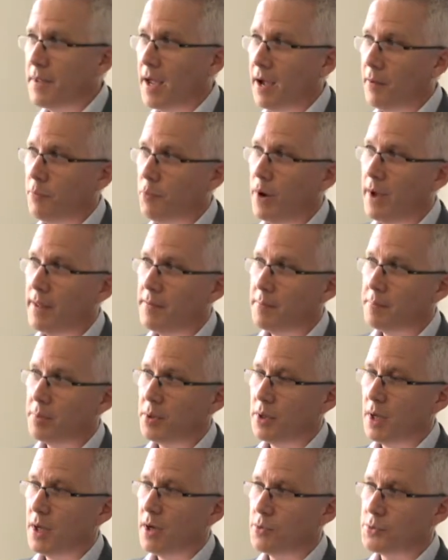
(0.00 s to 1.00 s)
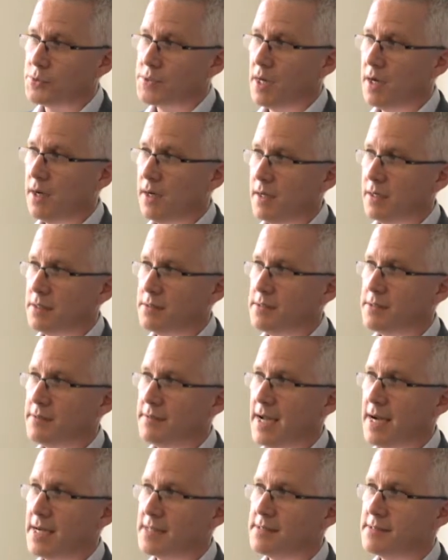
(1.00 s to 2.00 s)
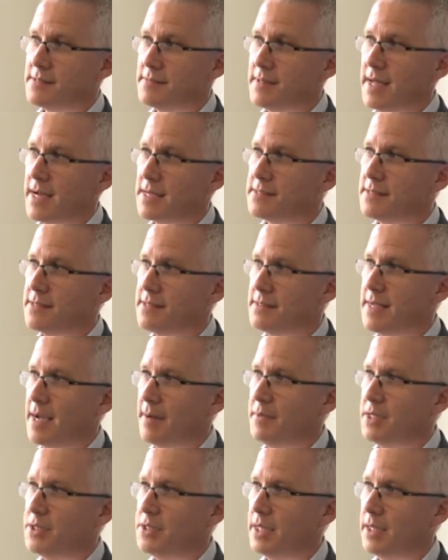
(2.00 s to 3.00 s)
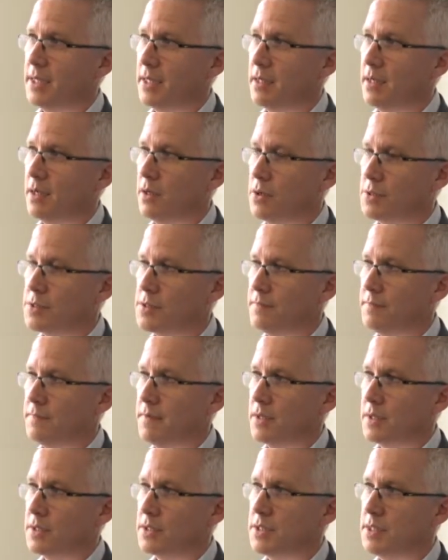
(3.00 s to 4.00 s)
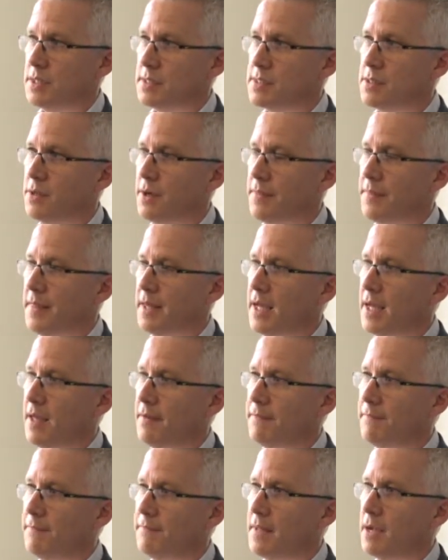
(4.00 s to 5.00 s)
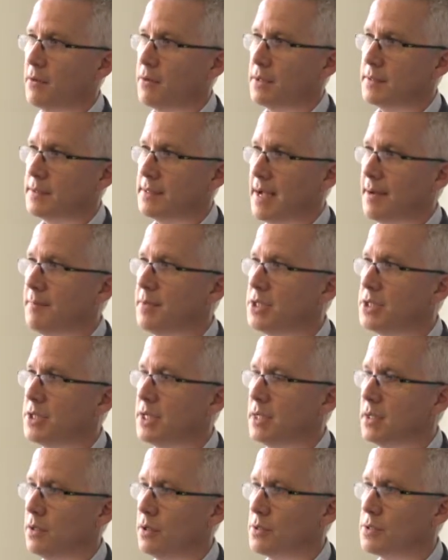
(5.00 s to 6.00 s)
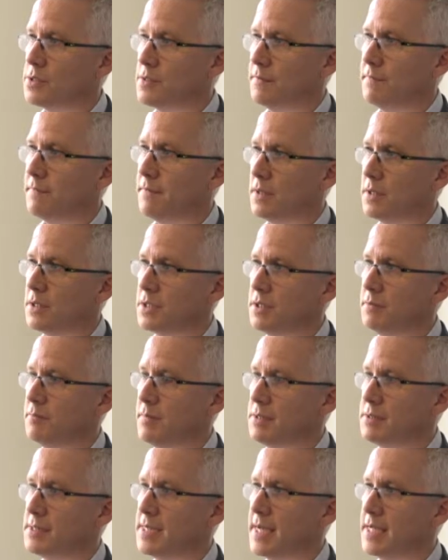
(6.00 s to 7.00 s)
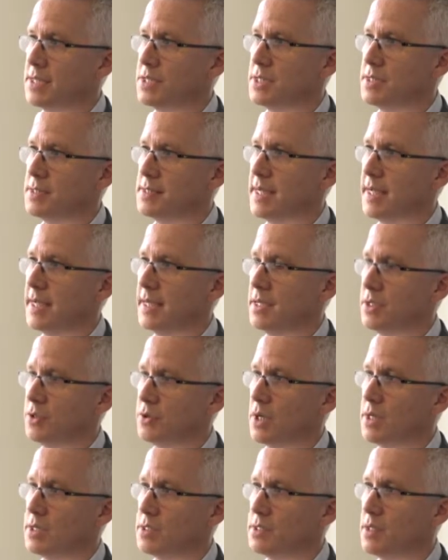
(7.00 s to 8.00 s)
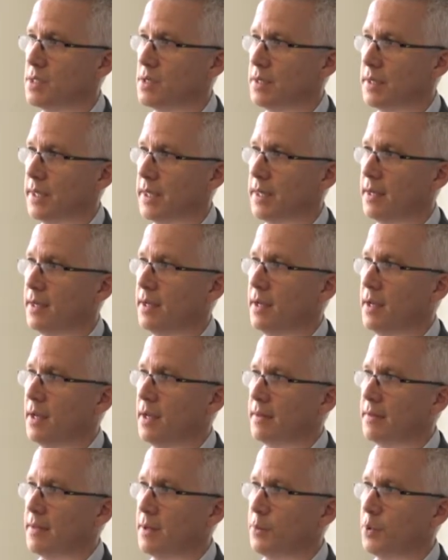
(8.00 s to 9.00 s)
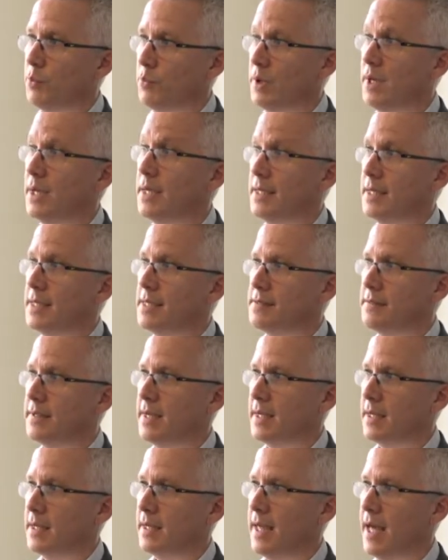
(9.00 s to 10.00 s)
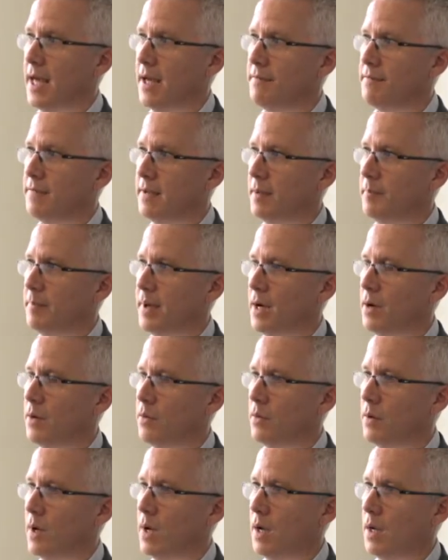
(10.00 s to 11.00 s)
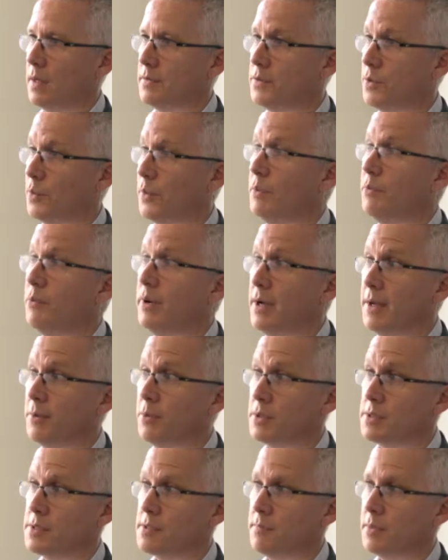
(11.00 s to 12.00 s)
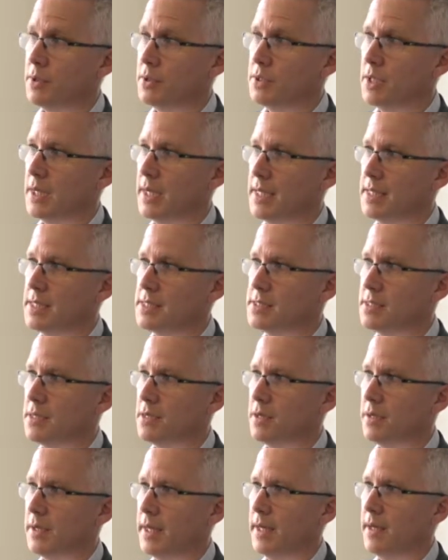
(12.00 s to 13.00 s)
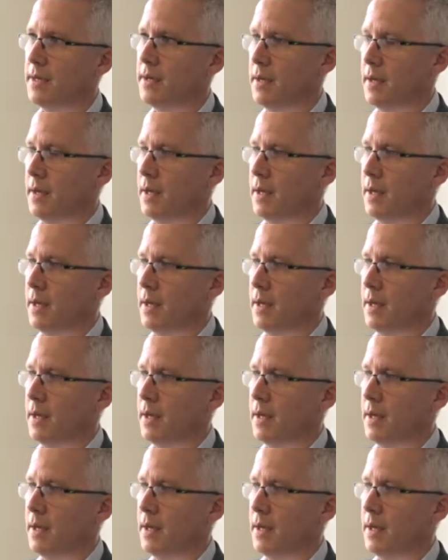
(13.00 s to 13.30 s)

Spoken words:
And where the bullet holes aren't, that's the damaging loss of function. So I think if there are damaging loss of function mutations in a drug target, then we really need to think carefully about, do we really want to modulate this target?